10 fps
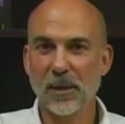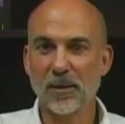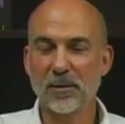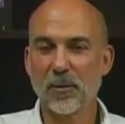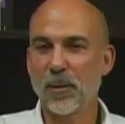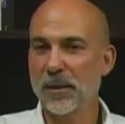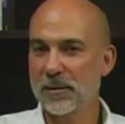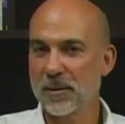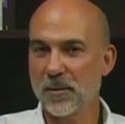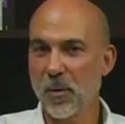because your
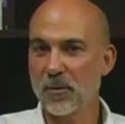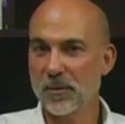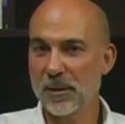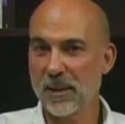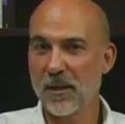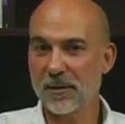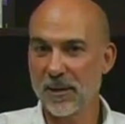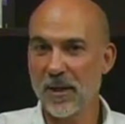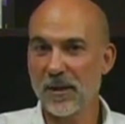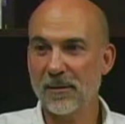biggest exposure to the
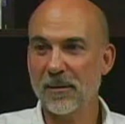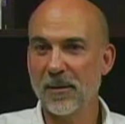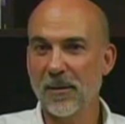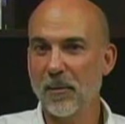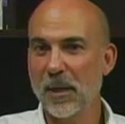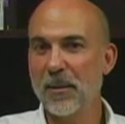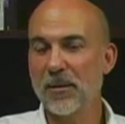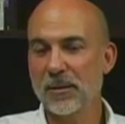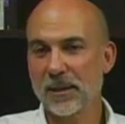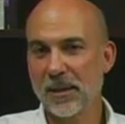outside may
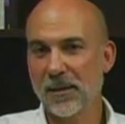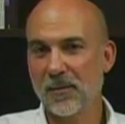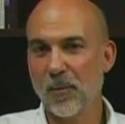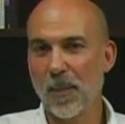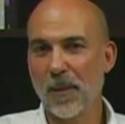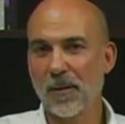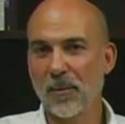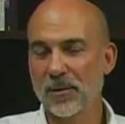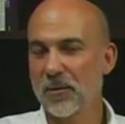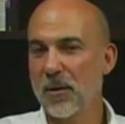be your skin,
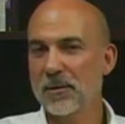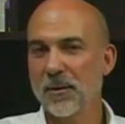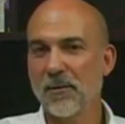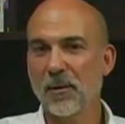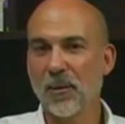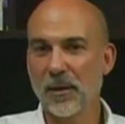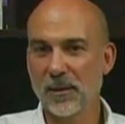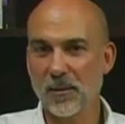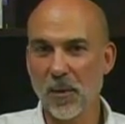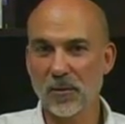but you also have a
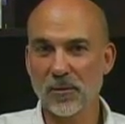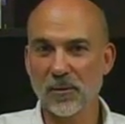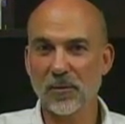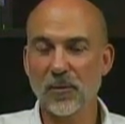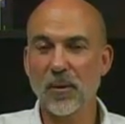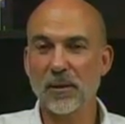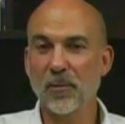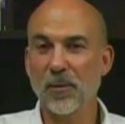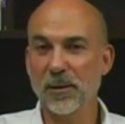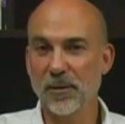great exposure through what
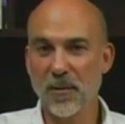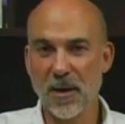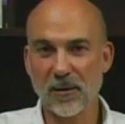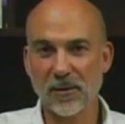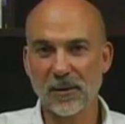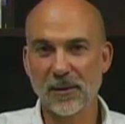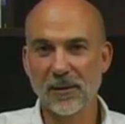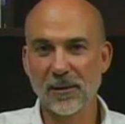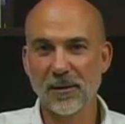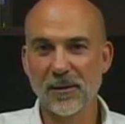you put in your mouth.
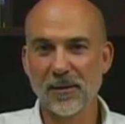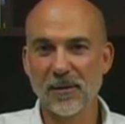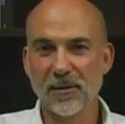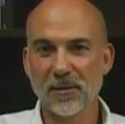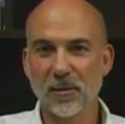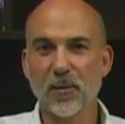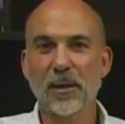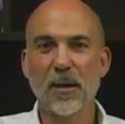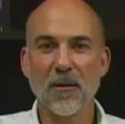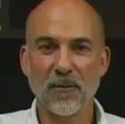So
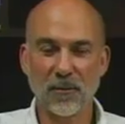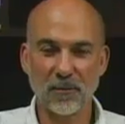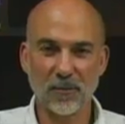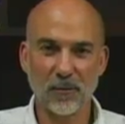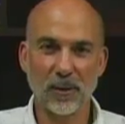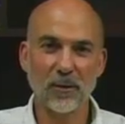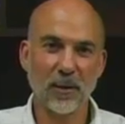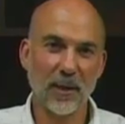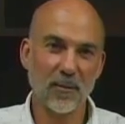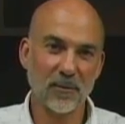be careful. Read
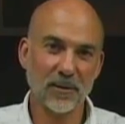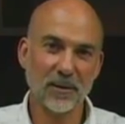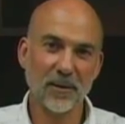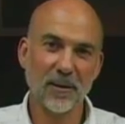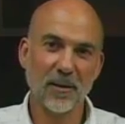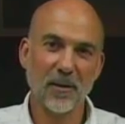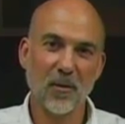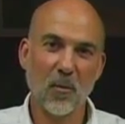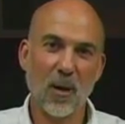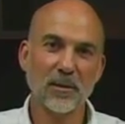your labels.
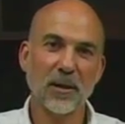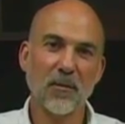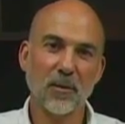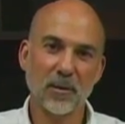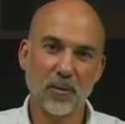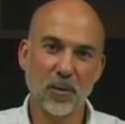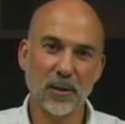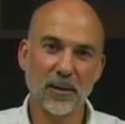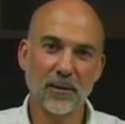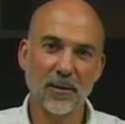Watch out what you
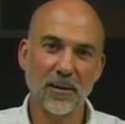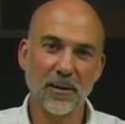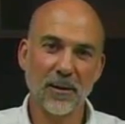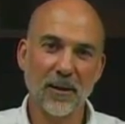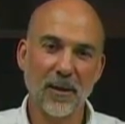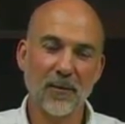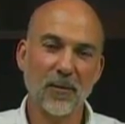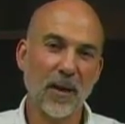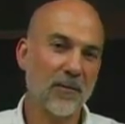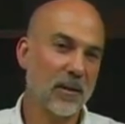put in. And
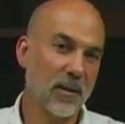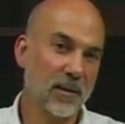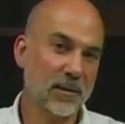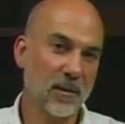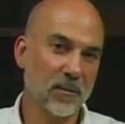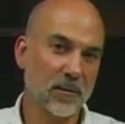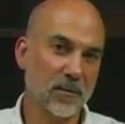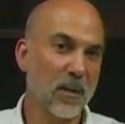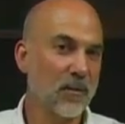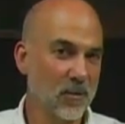if you're having a lot of
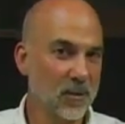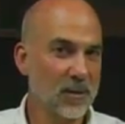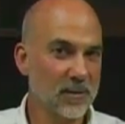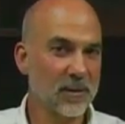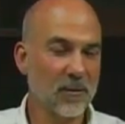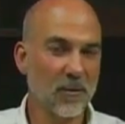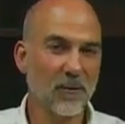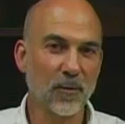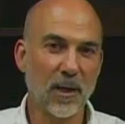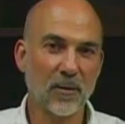symptoms, maybe you should consider
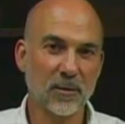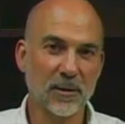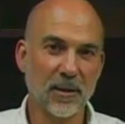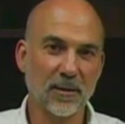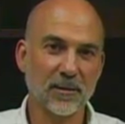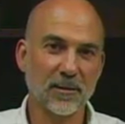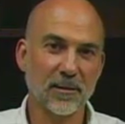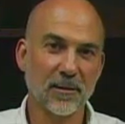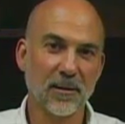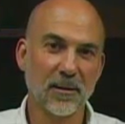a food allergy test.